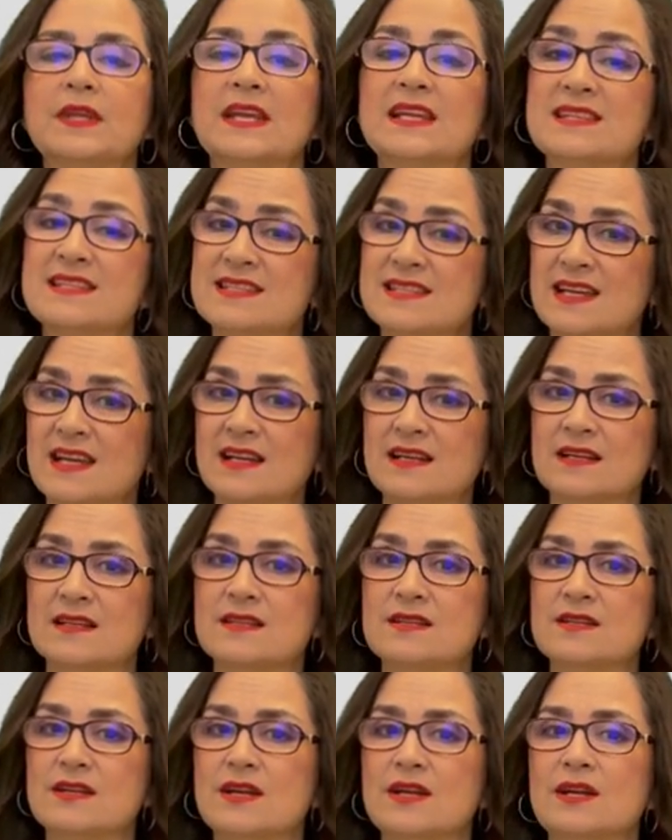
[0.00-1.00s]
And
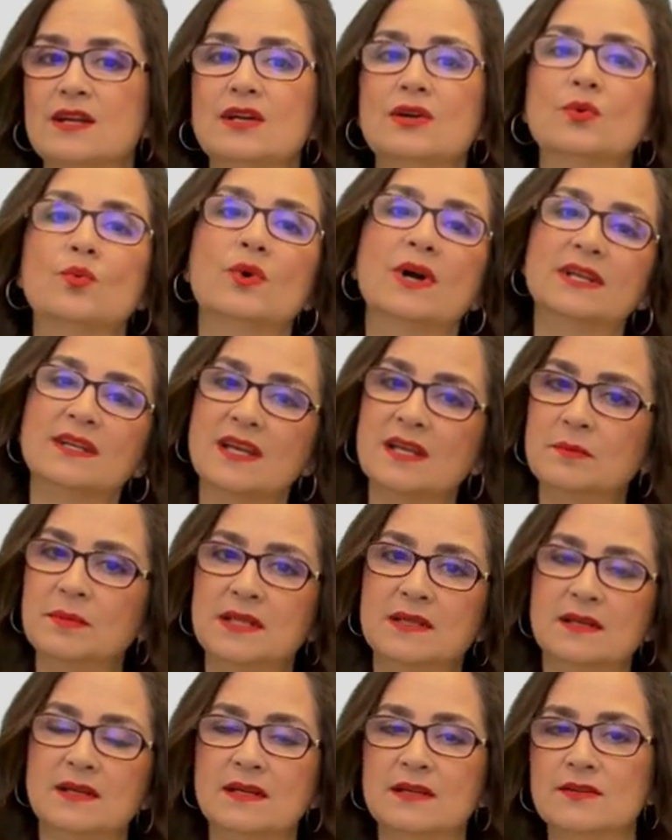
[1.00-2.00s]
second, what can
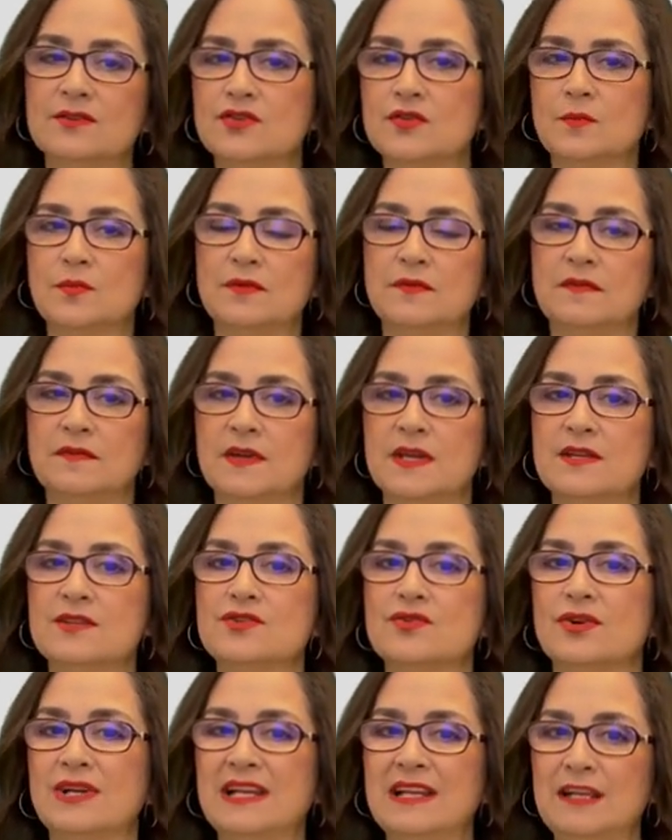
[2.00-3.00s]
be done to
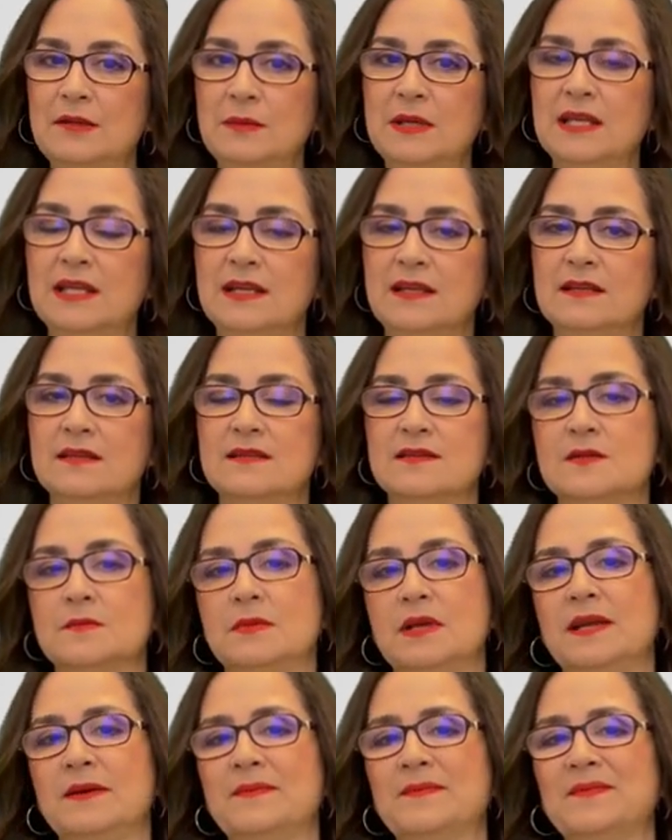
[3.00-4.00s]
prevent or eliminate this
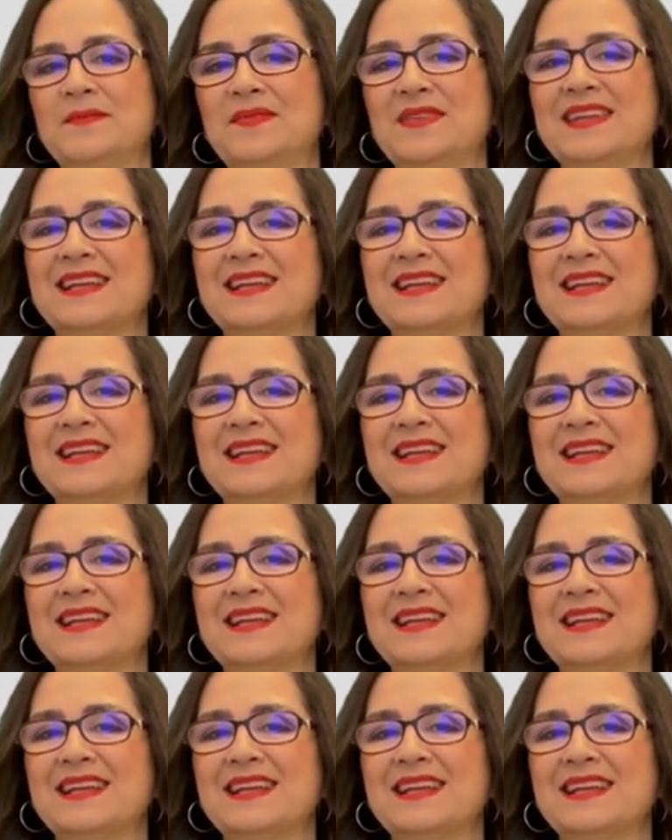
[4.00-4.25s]
pain?